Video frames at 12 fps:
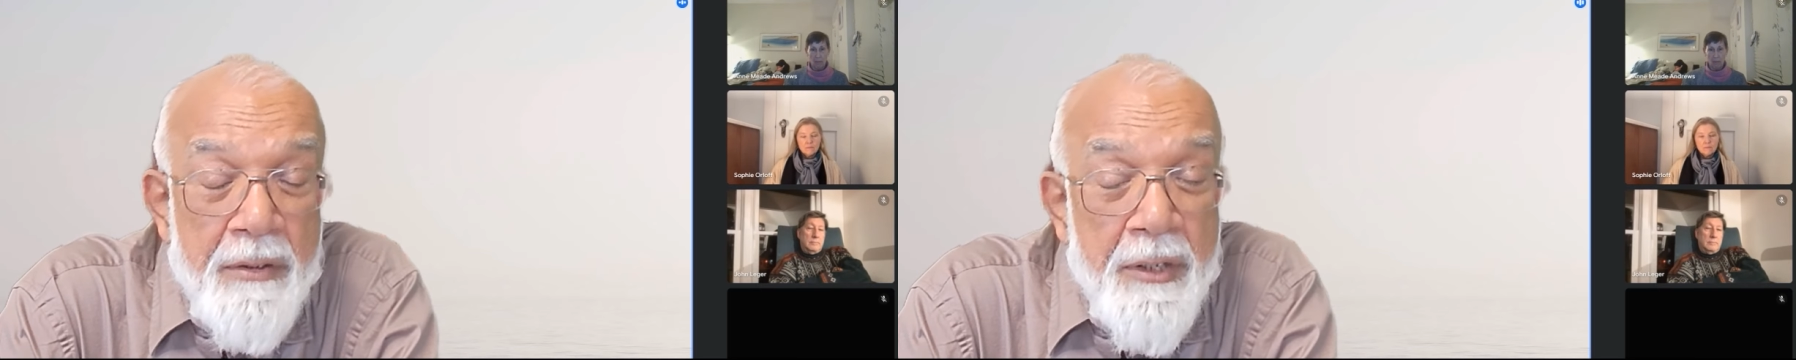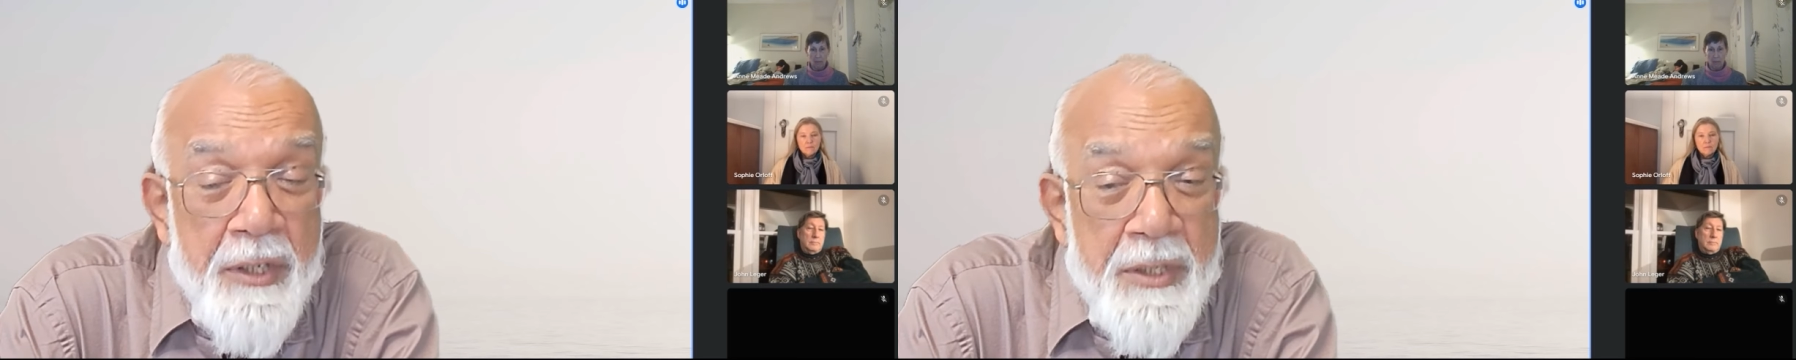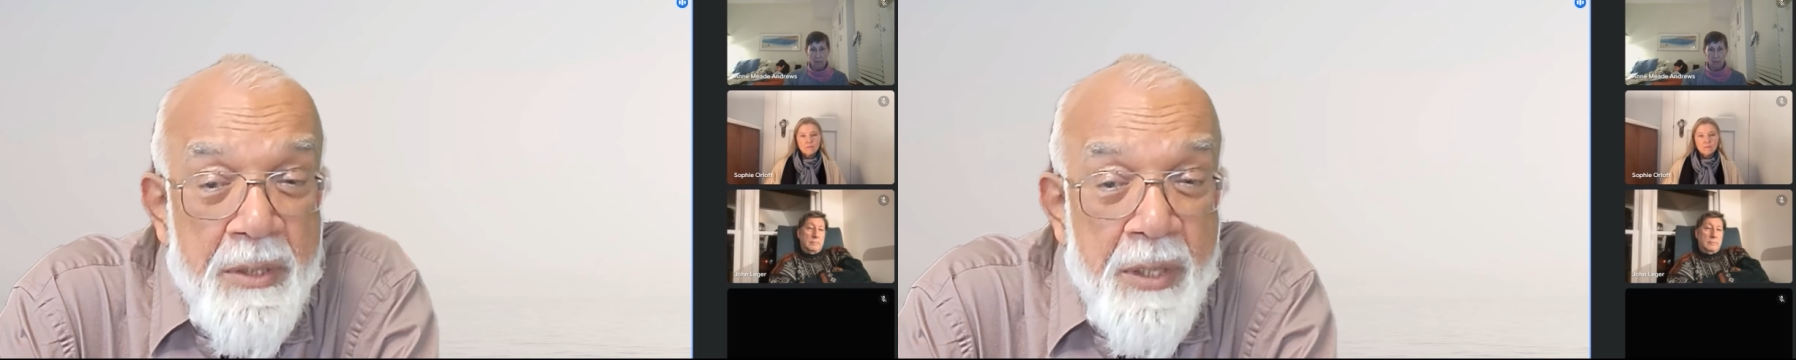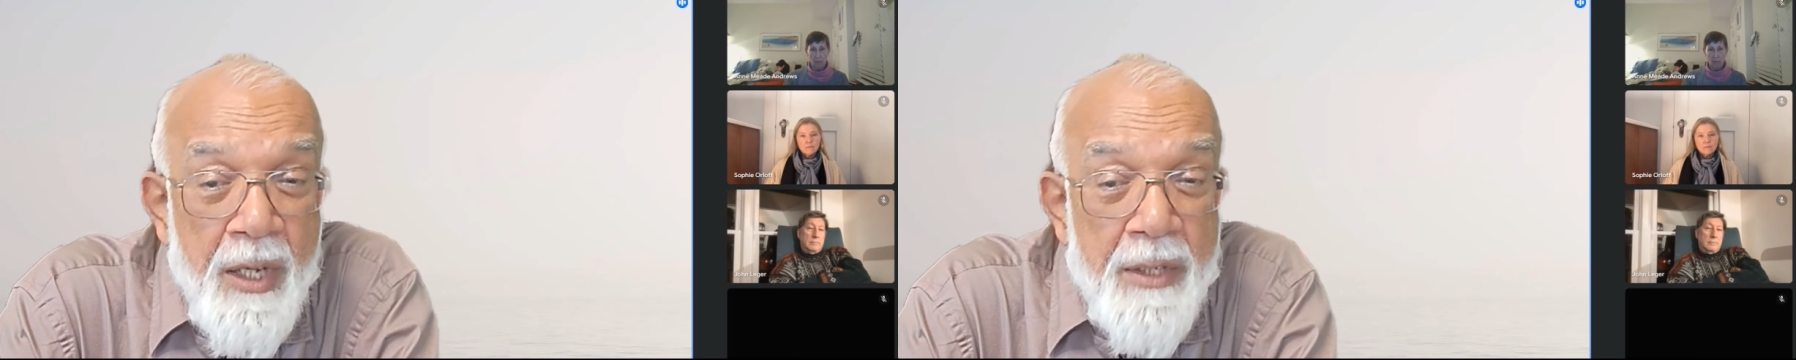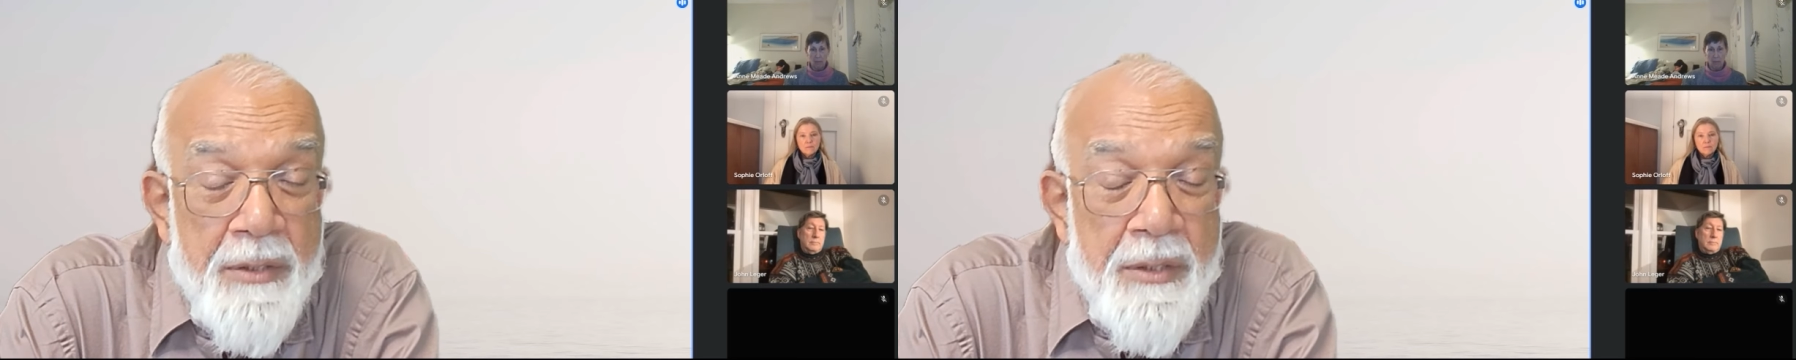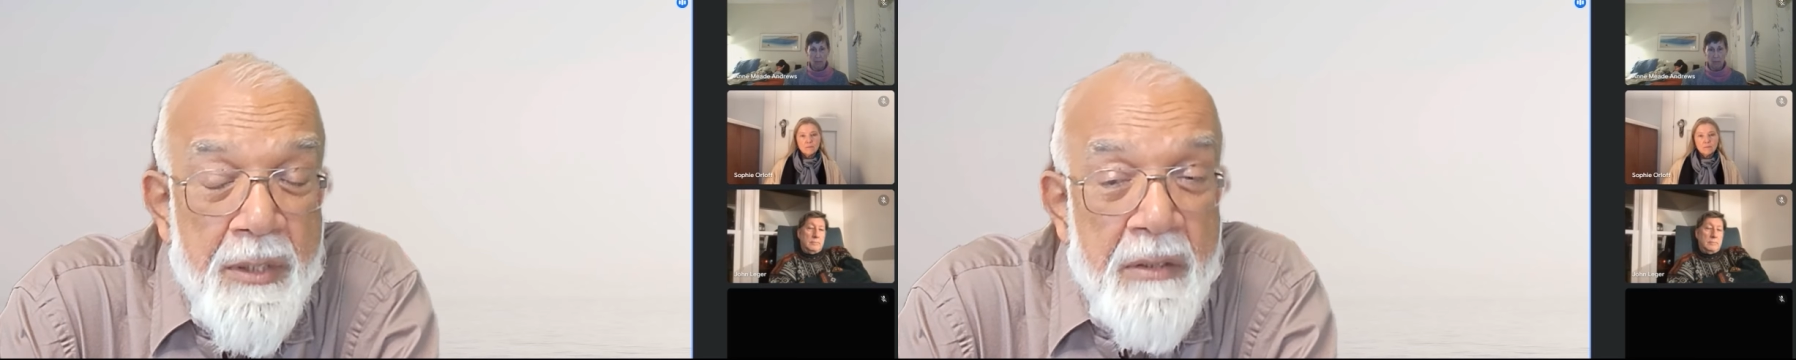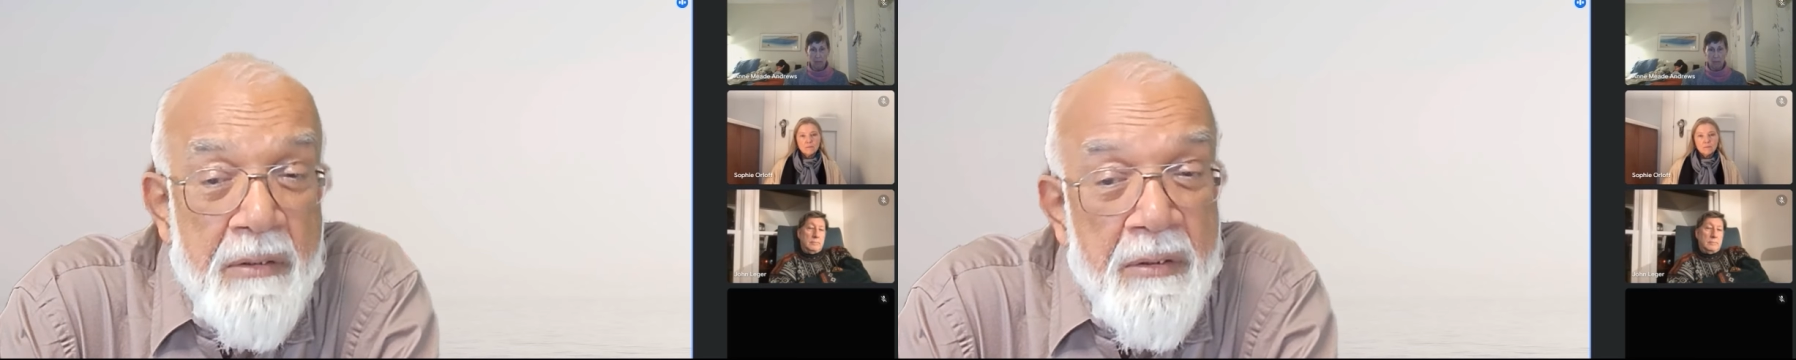criticizing,